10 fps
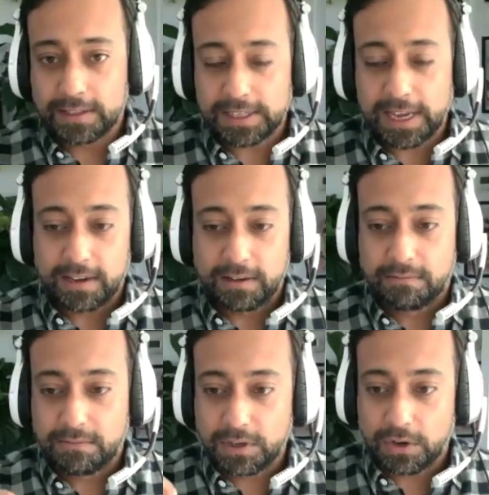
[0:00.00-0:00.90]

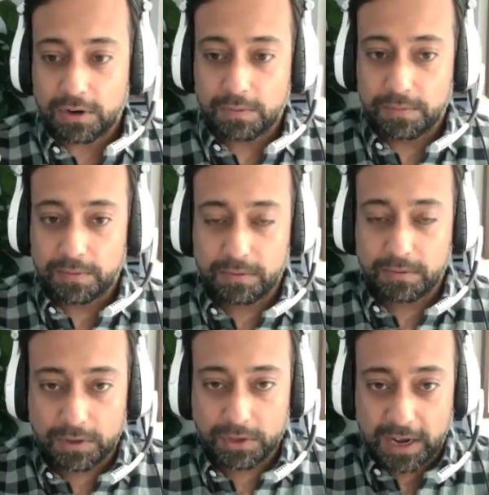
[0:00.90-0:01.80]
Instead, your
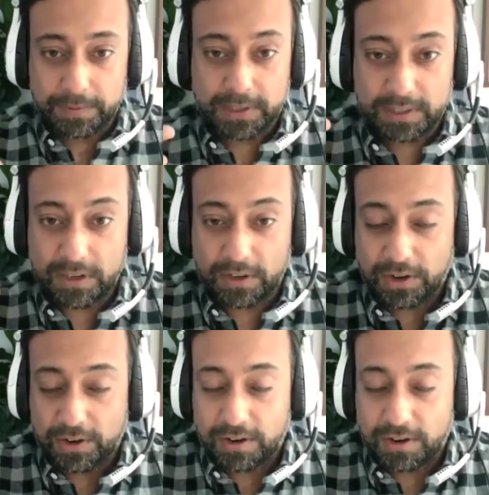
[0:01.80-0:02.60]
job is